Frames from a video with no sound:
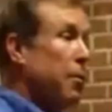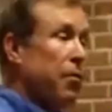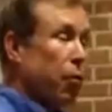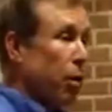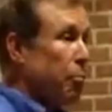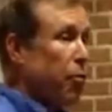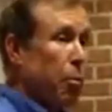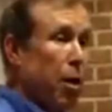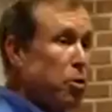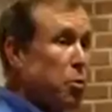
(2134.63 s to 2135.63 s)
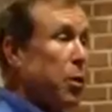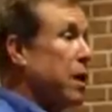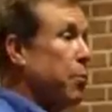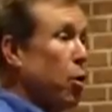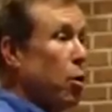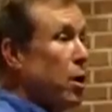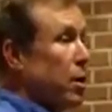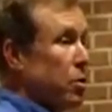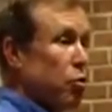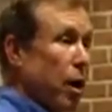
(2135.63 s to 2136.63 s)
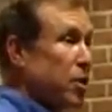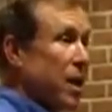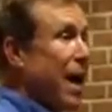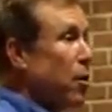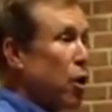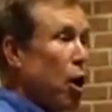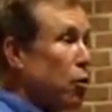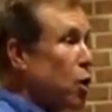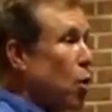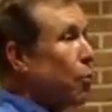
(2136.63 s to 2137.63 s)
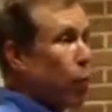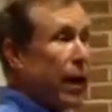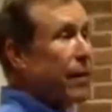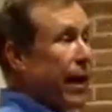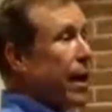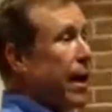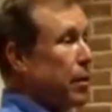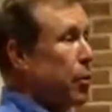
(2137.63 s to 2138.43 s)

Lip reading: For most people, drugs and alcohol don't bring that kind of